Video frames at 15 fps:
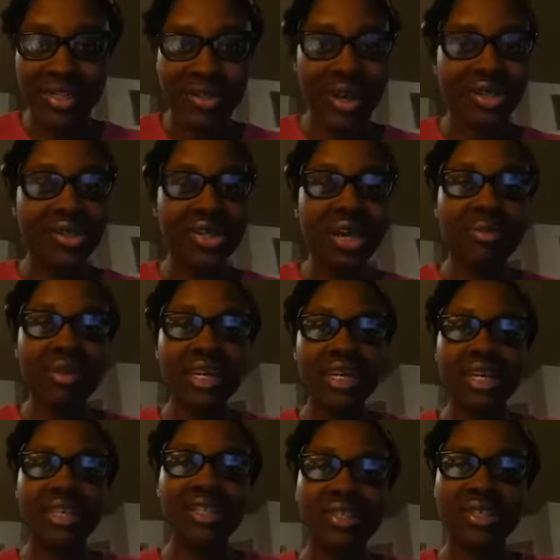So, as you're coming
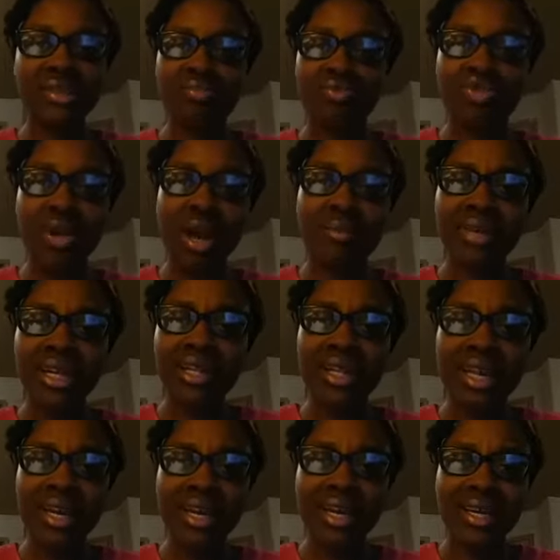in, just drop me a
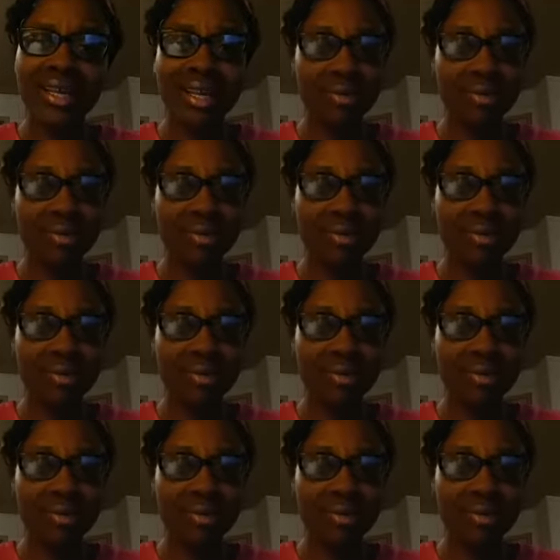line.